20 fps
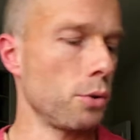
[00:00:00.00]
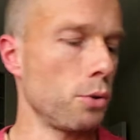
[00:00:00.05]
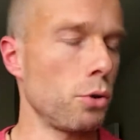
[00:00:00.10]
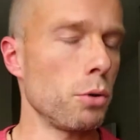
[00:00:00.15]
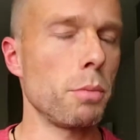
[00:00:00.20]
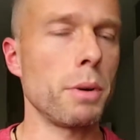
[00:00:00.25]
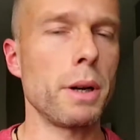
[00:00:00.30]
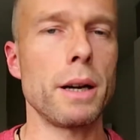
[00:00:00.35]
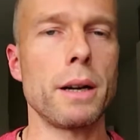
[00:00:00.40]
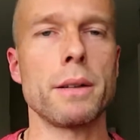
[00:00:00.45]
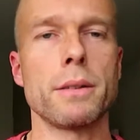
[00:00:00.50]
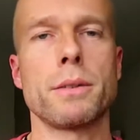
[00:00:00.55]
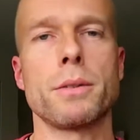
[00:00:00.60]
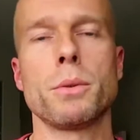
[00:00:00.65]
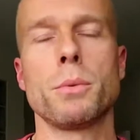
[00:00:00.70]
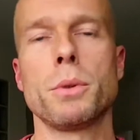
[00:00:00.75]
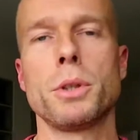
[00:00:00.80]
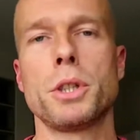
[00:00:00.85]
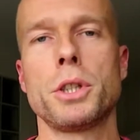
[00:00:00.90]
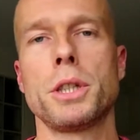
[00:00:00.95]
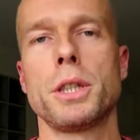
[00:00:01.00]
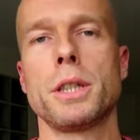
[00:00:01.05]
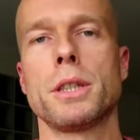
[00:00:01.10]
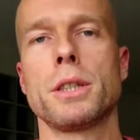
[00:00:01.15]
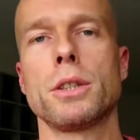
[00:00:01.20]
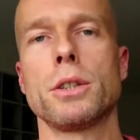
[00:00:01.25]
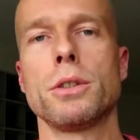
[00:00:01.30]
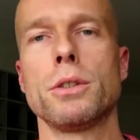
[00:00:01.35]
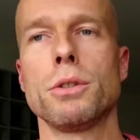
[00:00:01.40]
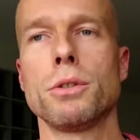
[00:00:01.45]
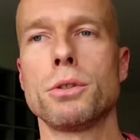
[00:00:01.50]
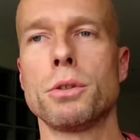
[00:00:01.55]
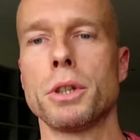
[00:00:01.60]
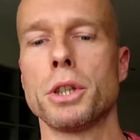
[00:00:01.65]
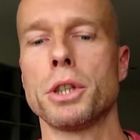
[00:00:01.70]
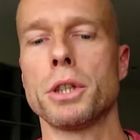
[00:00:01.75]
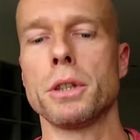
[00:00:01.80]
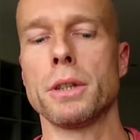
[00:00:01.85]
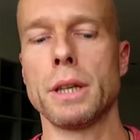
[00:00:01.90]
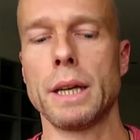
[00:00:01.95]
to you about, which is
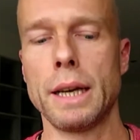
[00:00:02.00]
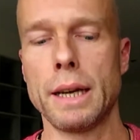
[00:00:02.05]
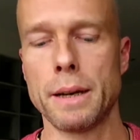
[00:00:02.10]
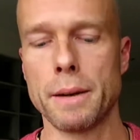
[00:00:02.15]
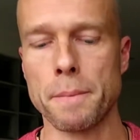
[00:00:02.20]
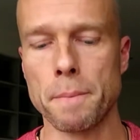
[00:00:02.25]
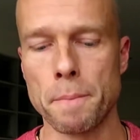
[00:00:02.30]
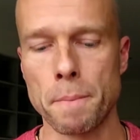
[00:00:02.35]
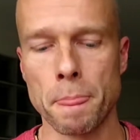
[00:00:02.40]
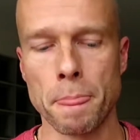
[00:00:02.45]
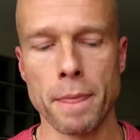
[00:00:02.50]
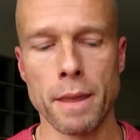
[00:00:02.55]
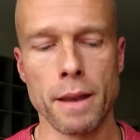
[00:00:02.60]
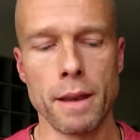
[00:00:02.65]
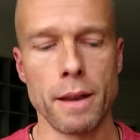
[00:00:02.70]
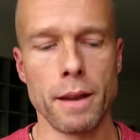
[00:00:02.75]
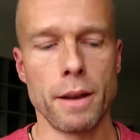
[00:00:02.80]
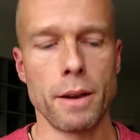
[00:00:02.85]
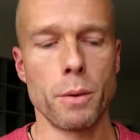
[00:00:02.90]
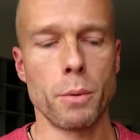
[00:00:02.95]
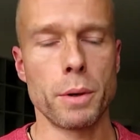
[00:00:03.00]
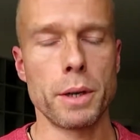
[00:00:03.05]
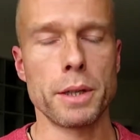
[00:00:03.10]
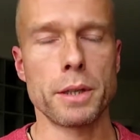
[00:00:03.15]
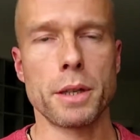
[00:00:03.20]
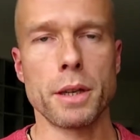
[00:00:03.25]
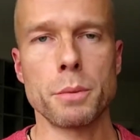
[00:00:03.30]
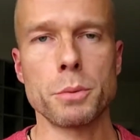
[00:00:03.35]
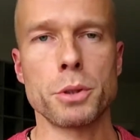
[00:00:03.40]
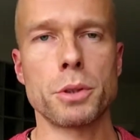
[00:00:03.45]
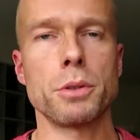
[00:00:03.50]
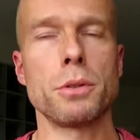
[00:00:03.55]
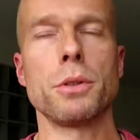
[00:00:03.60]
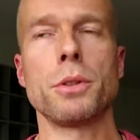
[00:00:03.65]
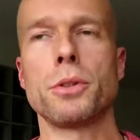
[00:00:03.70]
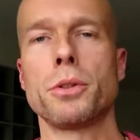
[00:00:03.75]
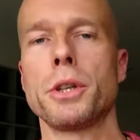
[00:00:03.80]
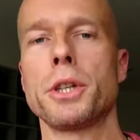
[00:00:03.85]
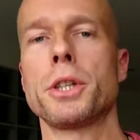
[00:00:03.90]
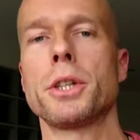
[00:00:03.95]
nutrition. And when it comes to
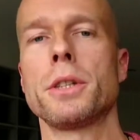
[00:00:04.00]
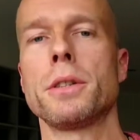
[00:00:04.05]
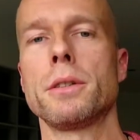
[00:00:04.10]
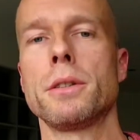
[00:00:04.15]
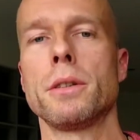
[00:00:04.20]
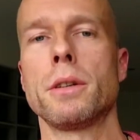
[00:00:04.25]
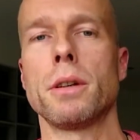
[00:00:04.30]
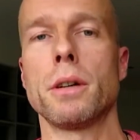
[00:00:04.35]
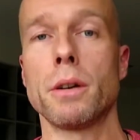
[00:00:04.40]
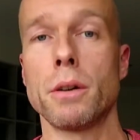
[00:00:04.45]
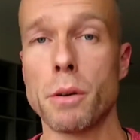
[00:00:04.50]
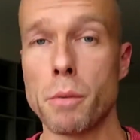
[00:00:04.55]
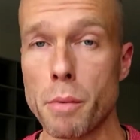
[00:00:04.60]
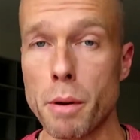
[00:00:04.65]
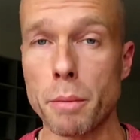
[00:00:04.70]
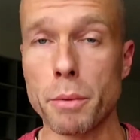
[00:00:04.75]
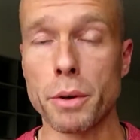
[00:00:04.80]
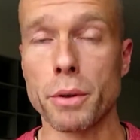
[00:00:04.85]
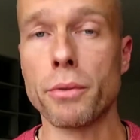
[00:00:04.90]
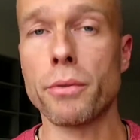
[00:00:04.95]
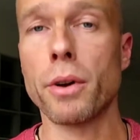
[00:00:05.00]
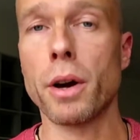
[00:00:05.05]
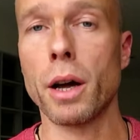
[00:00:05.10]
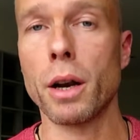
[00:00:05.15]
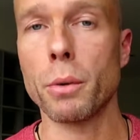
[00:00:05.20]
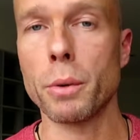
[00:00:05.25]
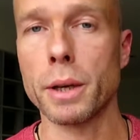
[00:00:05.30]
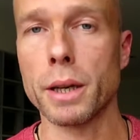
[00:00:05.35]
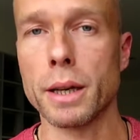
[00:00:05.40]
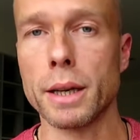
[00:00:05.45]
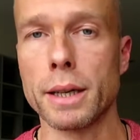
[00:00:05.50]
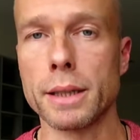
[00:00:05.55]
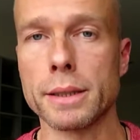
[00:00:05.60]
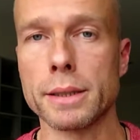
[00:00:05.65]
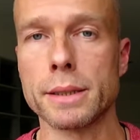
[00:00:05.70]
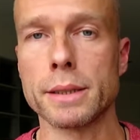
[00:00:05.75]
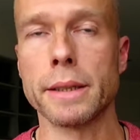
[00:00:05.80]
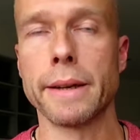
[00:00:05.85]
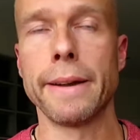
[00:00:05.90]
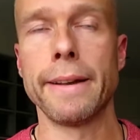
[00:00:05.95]
nutrition, remember the following,
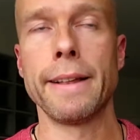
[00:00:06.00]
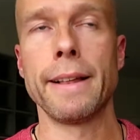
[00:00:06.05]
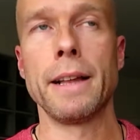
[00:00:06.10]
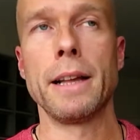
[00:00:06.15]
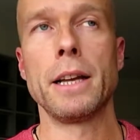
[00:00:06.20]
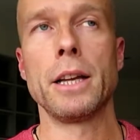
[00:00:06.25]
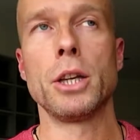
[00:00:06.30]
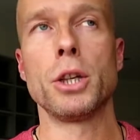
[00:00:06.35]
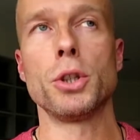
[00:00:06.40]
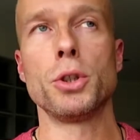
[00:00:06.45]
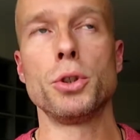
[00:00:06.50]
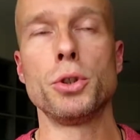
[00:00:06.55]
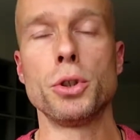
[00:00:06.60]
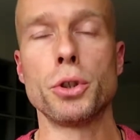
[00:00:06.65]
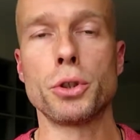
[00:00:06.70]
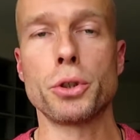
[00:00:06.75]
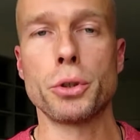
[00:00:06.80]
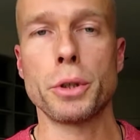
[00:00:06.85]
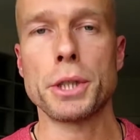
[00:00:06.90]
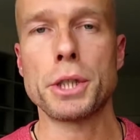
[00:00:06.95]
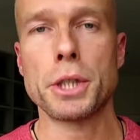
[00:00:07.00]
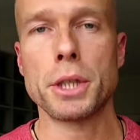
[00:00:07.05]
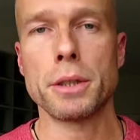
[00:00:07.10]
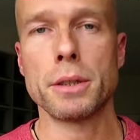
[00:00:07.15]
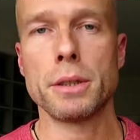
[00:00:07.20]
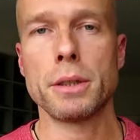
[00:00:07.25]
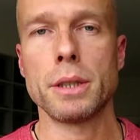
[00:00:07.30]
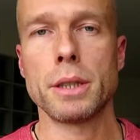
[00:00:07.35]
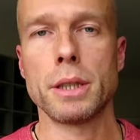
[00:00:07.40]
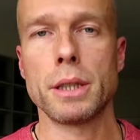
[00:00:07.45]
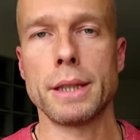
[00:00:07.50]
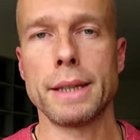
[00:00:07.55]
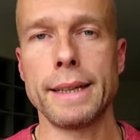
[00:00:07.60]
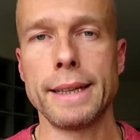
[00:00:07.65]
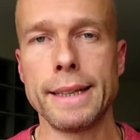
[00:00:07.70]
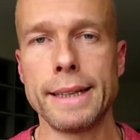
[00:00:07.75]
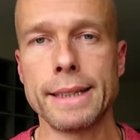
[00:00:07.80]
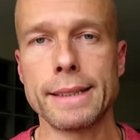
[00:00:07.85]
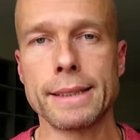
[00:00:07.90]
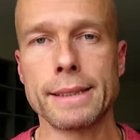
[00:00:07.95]
guys. Nutrition
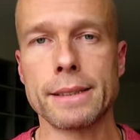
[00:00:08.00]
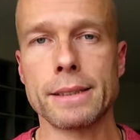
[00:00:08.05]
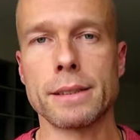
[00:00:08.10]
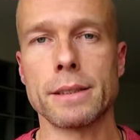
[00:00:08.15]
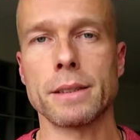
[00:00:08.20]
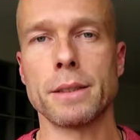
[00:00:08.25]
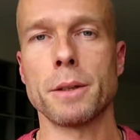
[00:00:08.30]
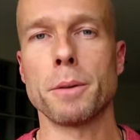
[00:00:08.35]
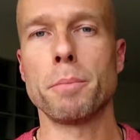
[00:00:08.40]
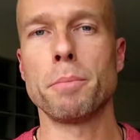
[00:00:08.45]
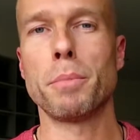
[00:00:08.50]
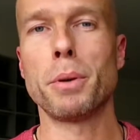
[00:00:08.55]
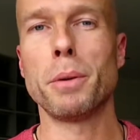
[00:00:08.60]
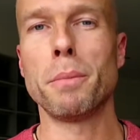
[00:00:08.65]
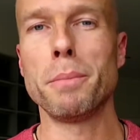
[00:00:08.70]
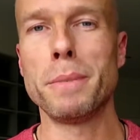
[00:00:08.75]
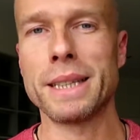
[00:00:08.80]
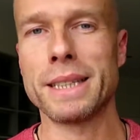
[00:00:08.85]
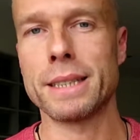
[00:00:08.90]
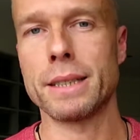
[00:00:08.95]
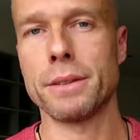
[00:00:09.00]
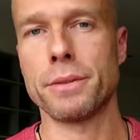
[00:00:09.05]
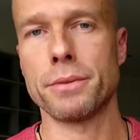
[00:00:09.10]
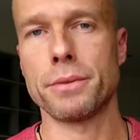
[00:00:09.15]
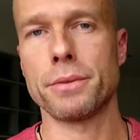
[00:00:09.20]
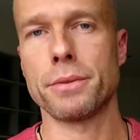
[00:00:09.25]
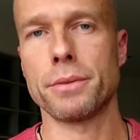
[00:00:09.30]
is permissive.